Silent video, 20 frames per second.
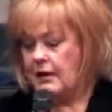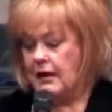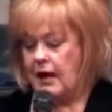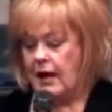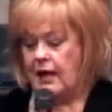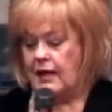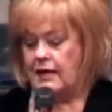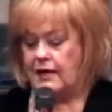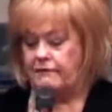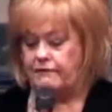
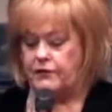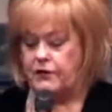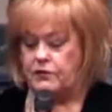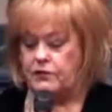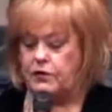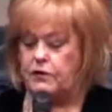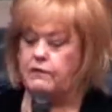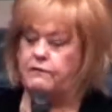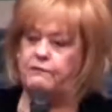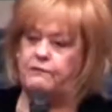And if you
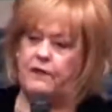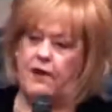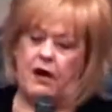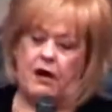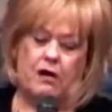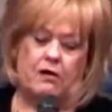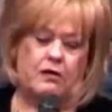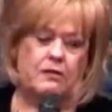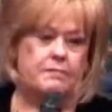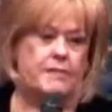do
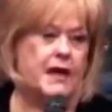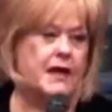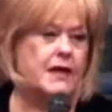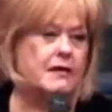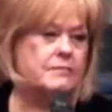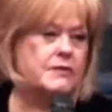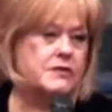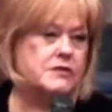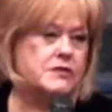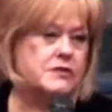fall or make a
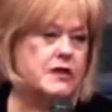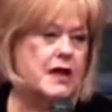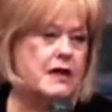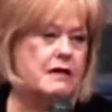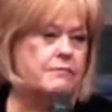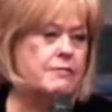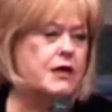mistake,